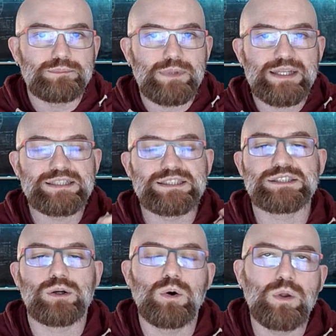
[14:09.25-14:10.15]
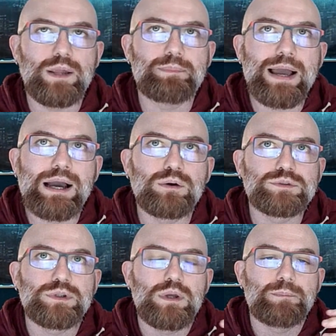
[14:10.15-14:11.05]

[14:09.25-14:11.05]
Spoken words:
is all about